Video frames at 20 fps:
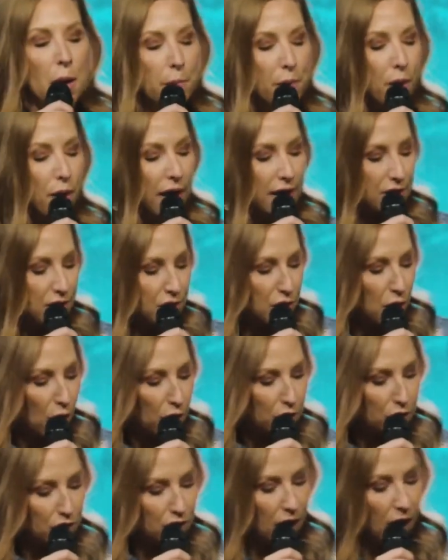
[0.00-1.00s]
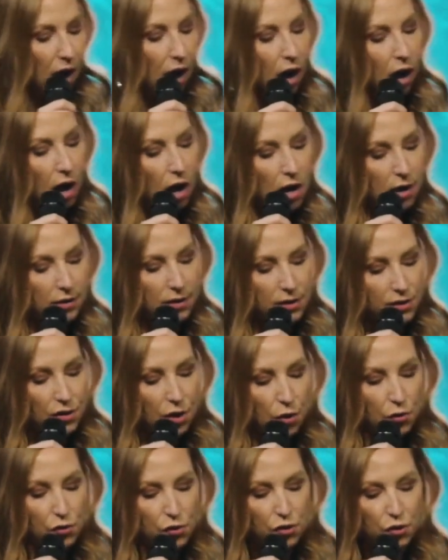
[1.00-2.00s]
But it starts to hug this
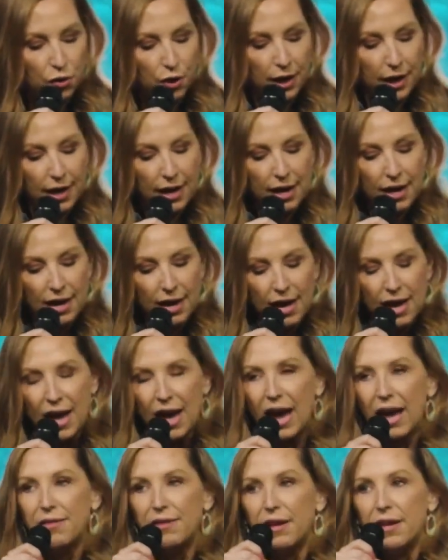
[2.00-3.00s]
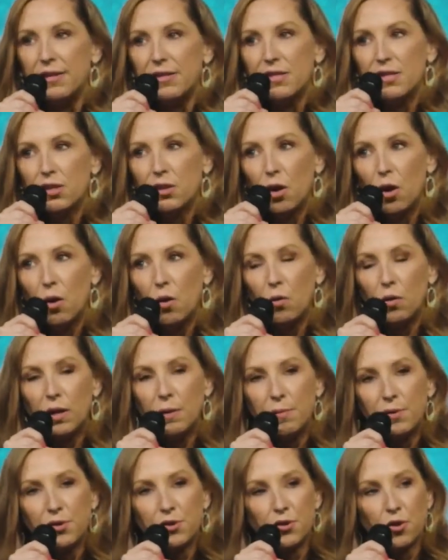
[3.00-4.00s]
host tree and then slowly
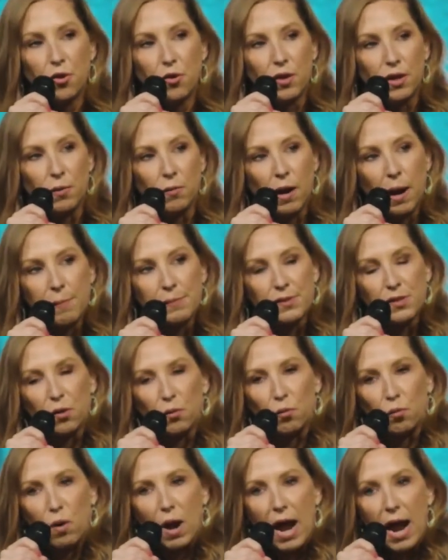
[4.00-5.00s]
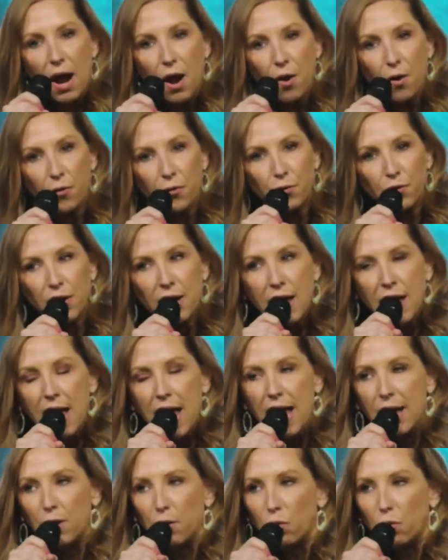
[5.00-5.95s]
but surely wraps around and